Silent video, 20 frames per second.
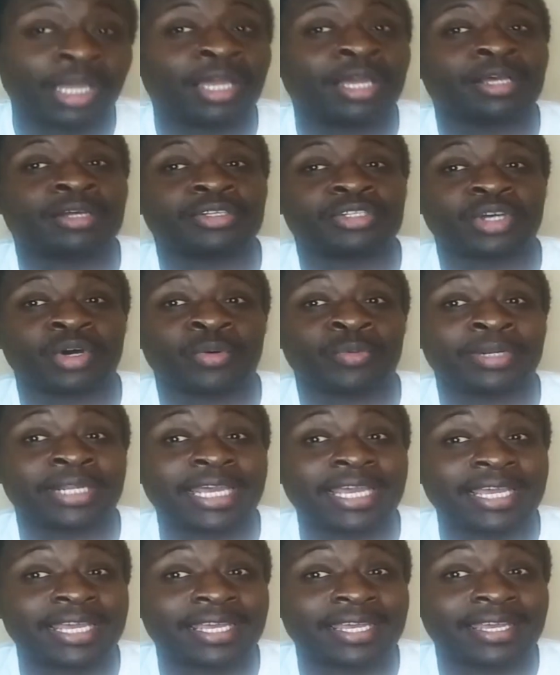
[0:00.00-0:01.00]
So when
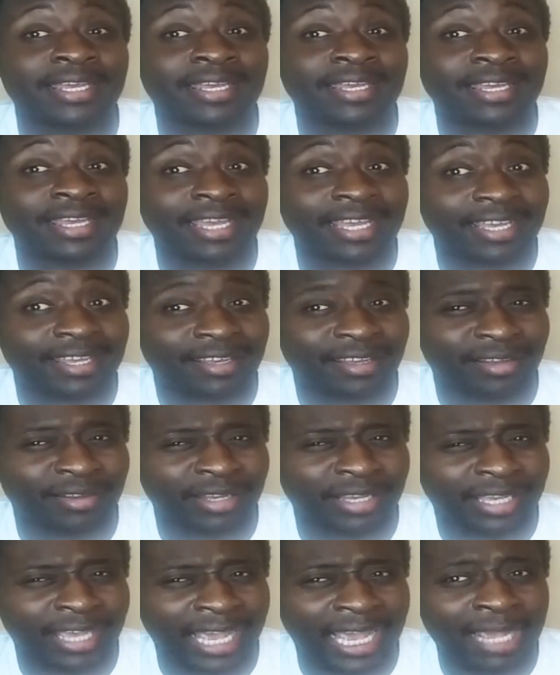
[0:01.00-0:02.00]
they
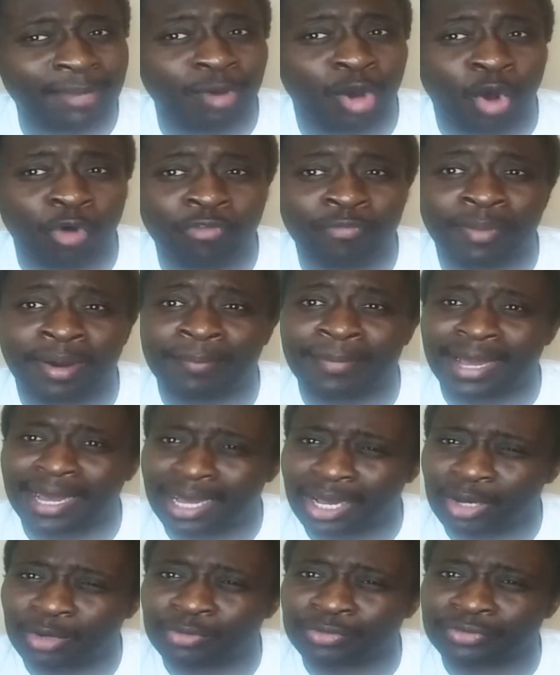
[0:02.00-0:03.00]
came over by my
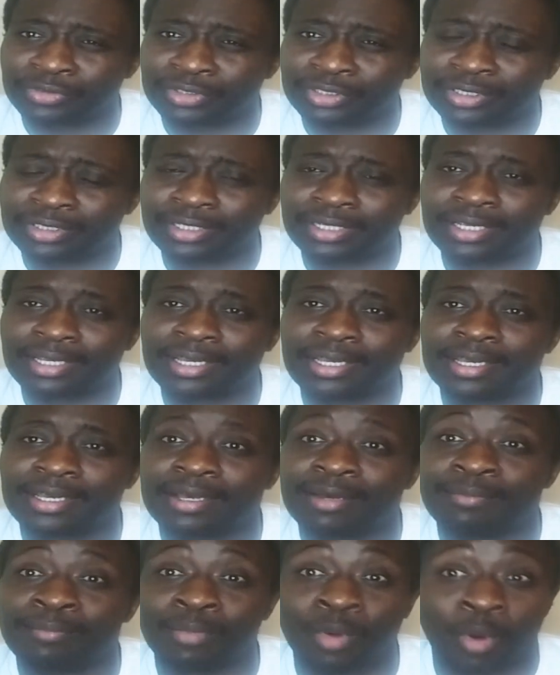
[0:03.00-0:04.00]
house
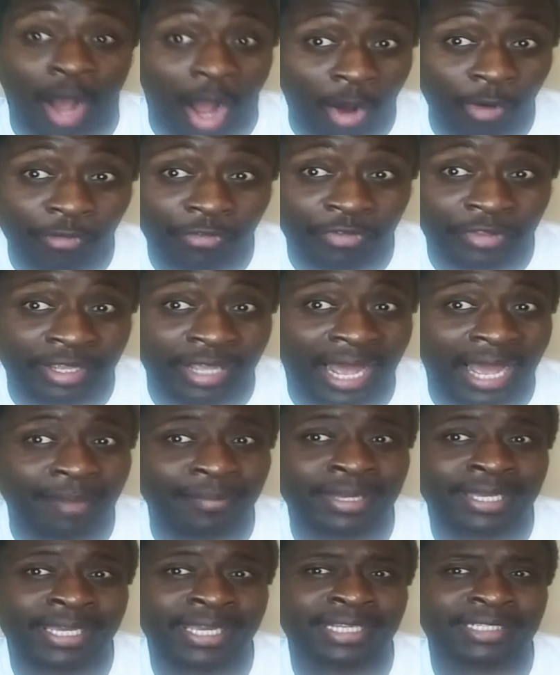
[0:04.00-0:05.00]
more often, I
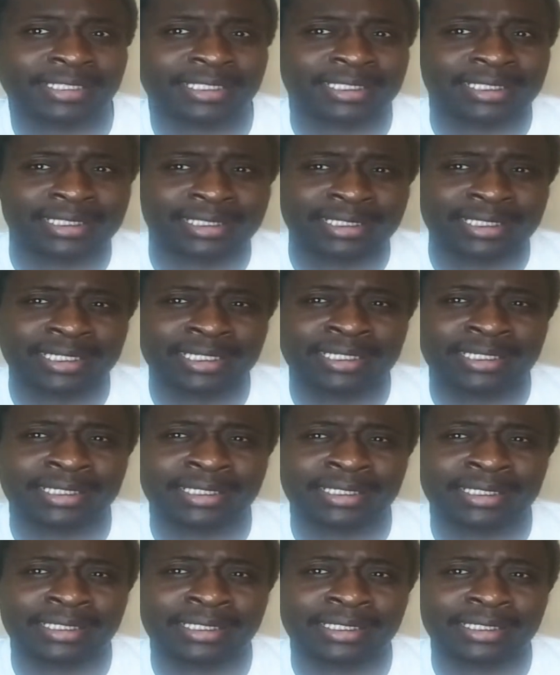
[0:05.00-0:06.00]
began to
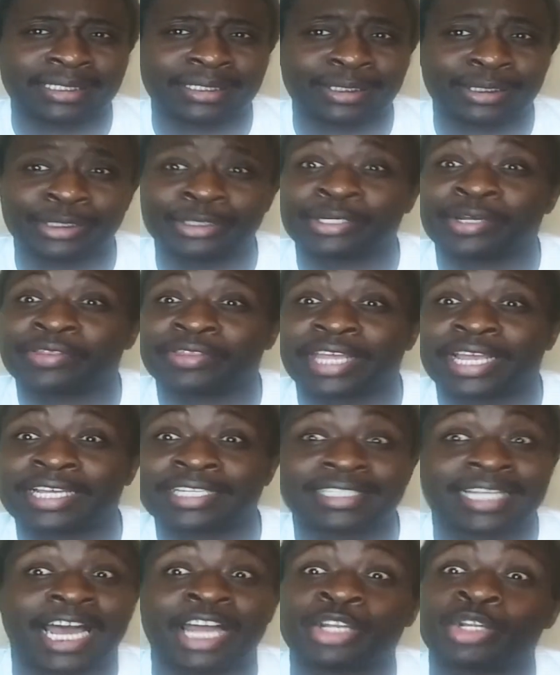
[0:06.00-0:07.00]
see little
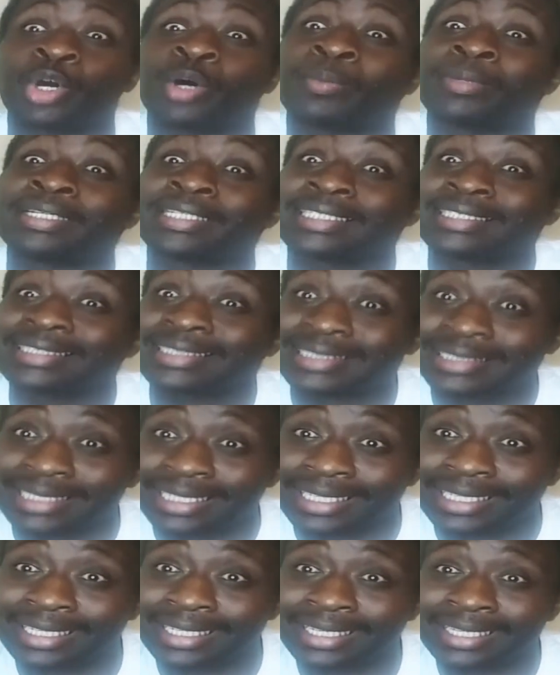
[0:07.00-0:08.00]
things I normally didn't
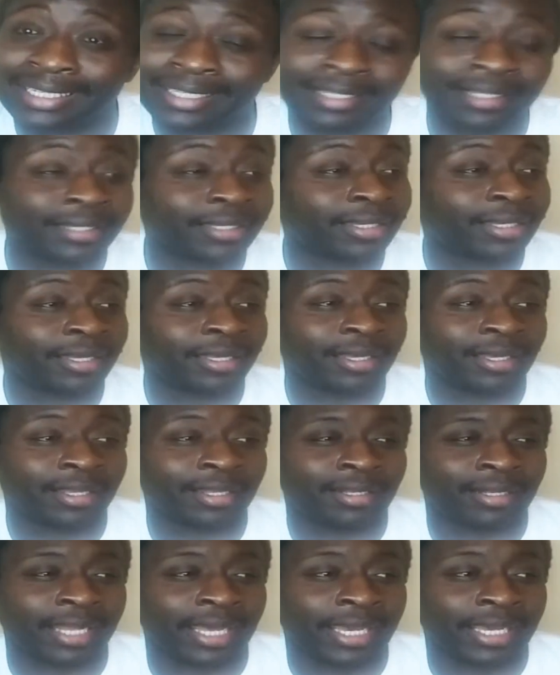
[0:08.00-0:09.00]
see.
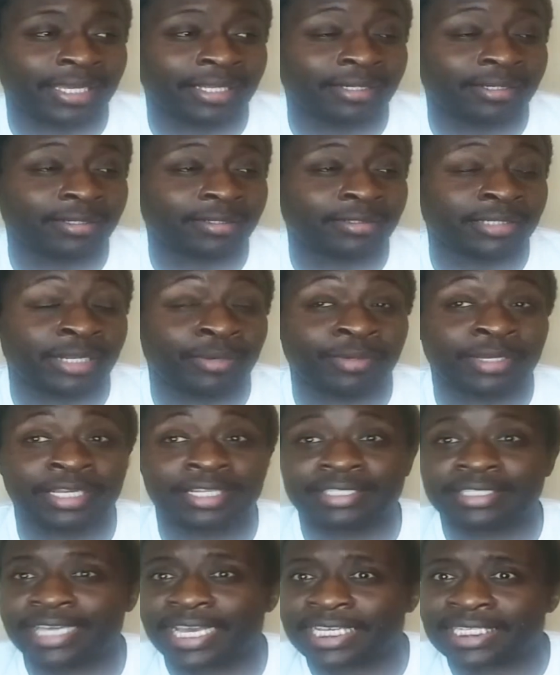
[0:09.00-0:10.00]
Like, they would get
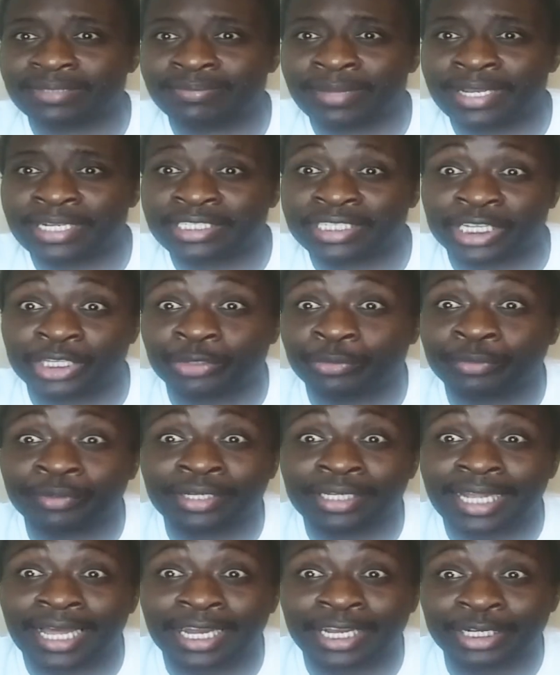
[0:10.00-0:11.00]
text messages at 3
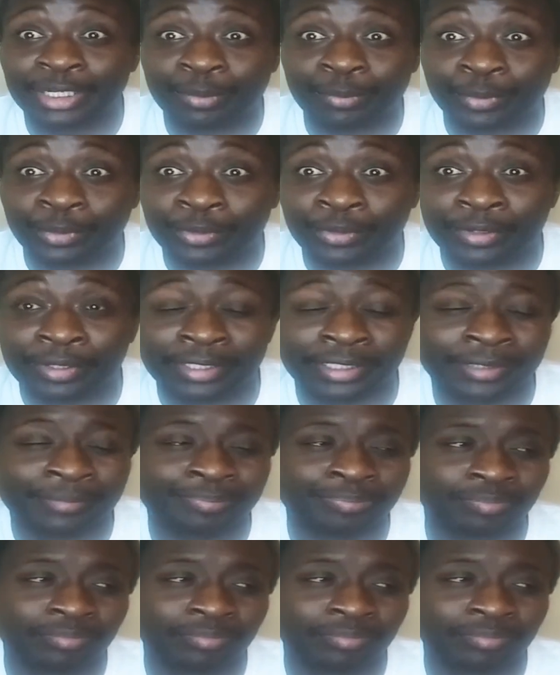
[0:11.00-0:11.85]
o'clock in the morning.